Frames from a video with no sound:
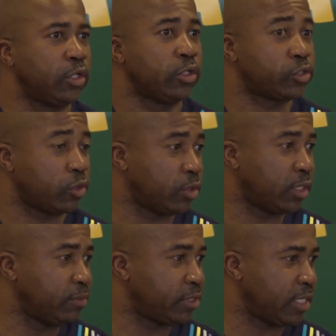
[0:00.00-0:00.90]
So
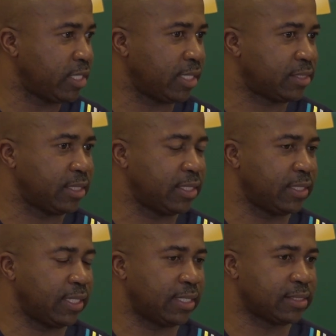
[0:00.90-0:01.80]
let me say that
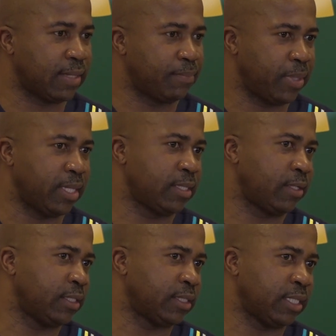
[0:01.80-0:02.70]
Azampe
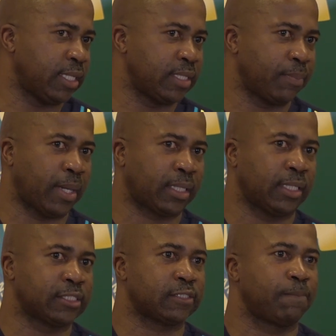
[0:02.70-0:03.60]
and the
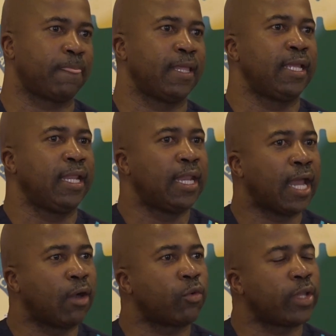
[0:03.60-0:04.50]
partners,
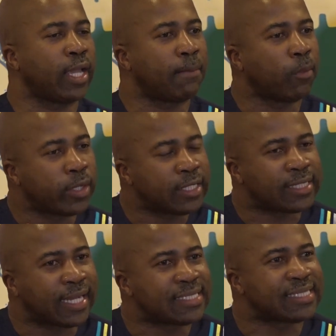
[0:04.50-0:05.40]
now we are
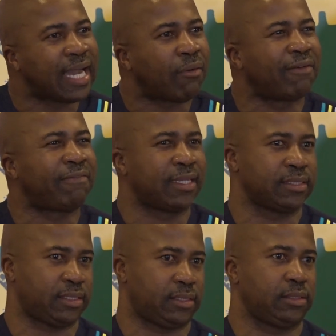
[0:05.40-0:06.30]
monetizing our
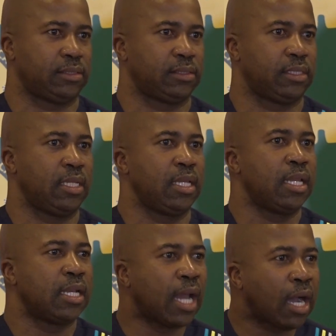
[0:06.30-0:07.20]
funds.
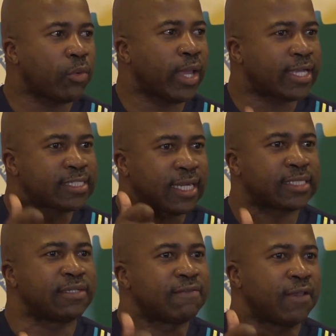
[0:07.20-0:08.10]
Now we are
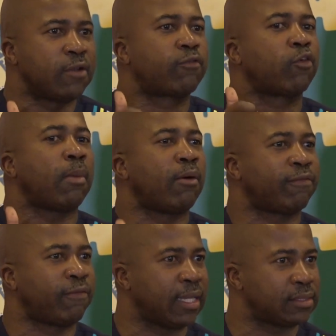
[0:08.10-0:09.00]
extracting value from our
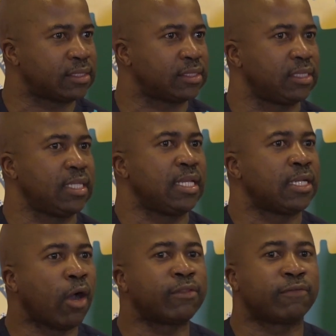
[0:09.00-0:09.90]
funds.
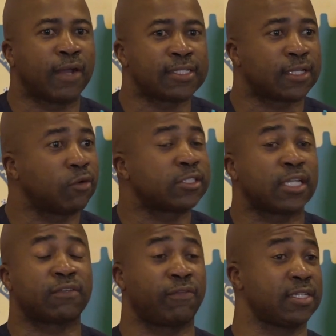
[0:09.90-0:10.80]
Now the fans are not
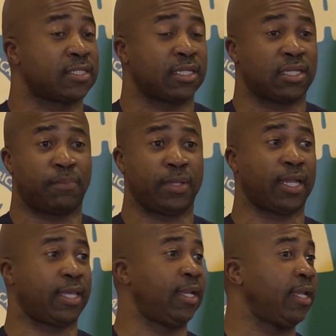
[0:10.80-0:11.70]
just fans that are
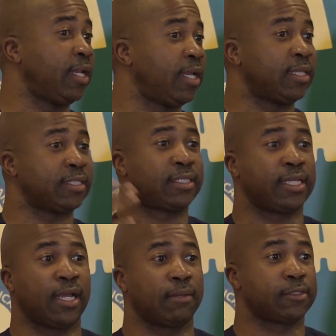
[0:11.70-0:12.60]
Pika Kelele, the
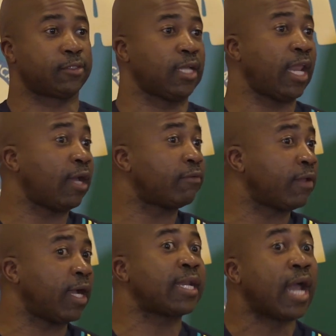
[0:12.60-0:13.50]
stadiums, I love
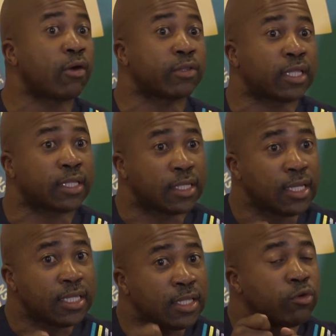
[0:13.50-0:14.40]
Yanga. Now they
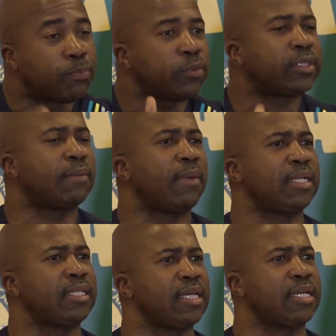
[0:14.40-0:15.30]
will put their
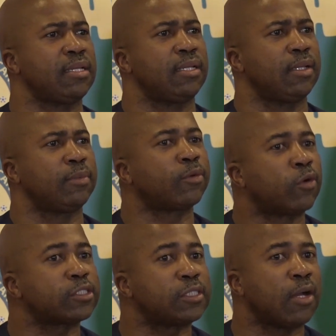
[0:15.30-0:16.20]
money there
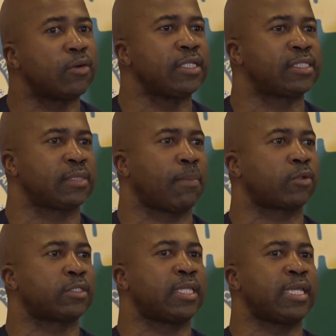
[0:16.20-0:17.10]
because now it's
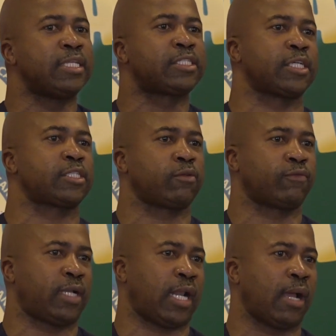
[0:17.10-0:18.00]
about the interest
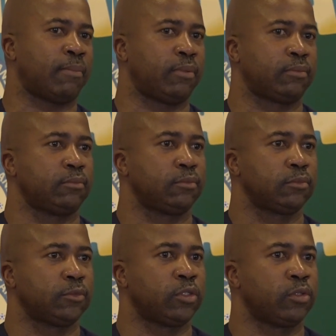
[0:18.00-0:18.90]
of the club,
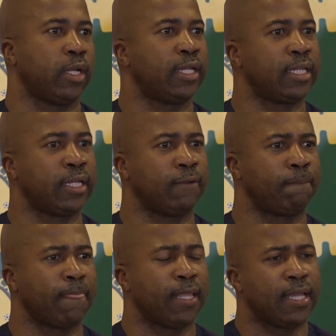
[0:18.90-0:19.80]
you know. And
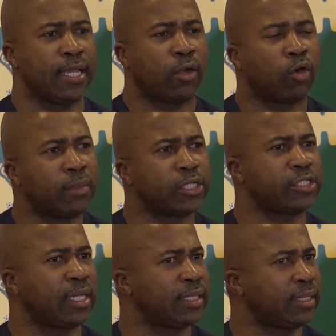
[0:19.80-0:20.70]

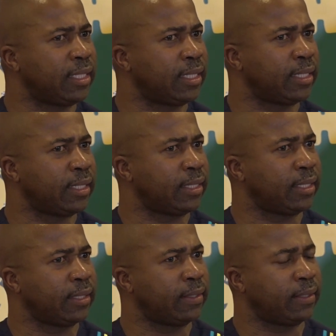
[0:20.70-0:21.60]
commercial
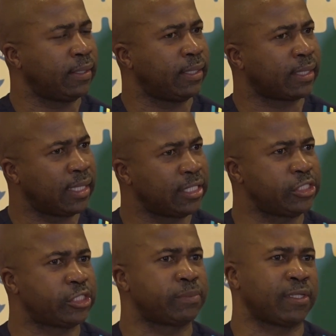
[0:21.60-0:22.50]

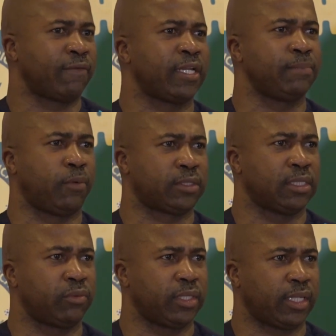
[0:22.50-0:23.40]
relationships are very
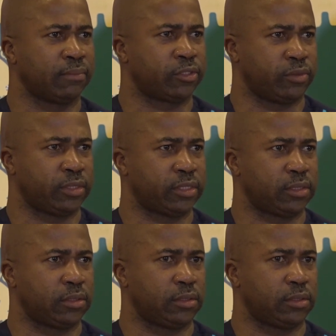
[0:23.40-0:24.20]
important when it comes to this.